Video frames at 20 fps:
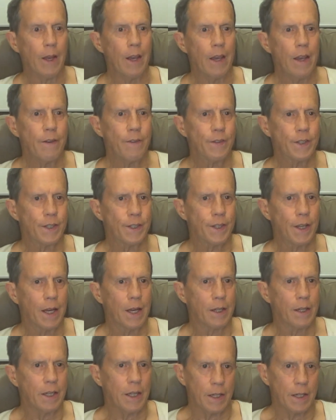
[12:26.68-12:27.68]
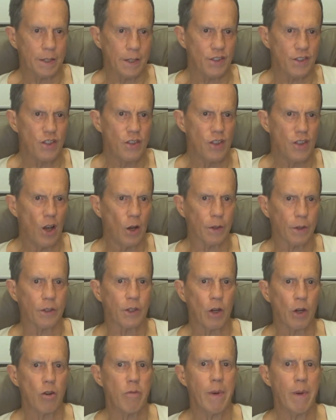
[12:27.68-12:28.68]
If society does not
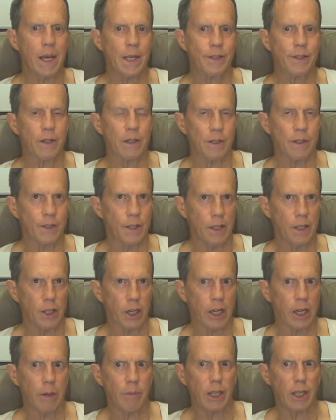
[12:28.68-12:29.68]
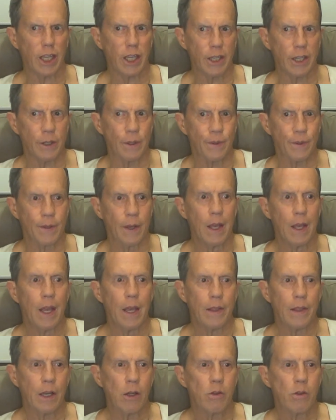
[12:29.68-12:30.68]
go masculist in the coming years,
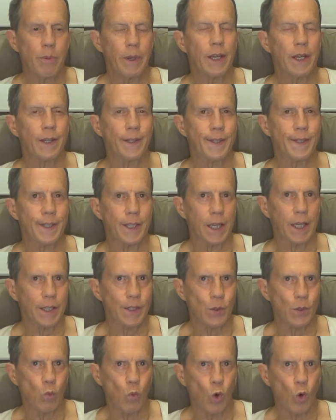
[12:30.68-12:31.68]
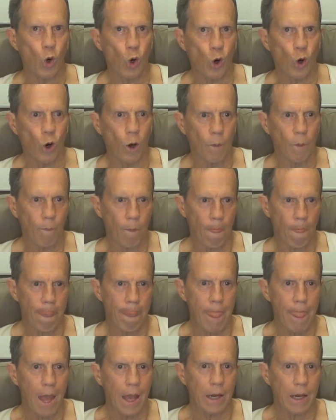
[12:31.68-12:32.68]
there will be a sex war,
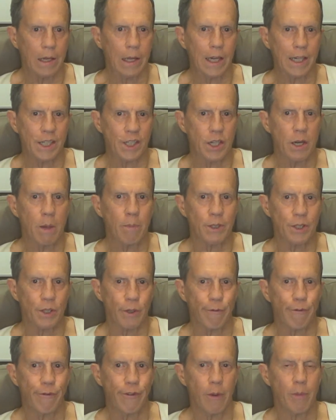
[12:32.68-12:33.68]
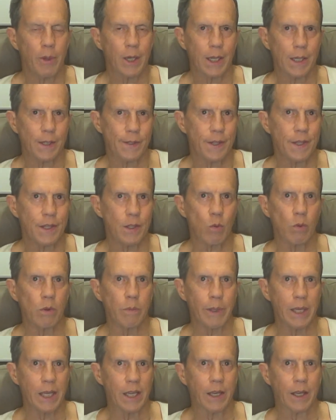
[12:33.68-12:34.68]
and large numbers of feminazis will
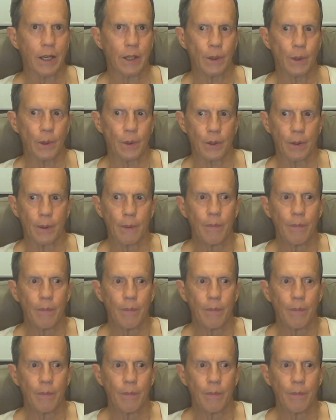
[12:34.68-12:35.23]
be killed.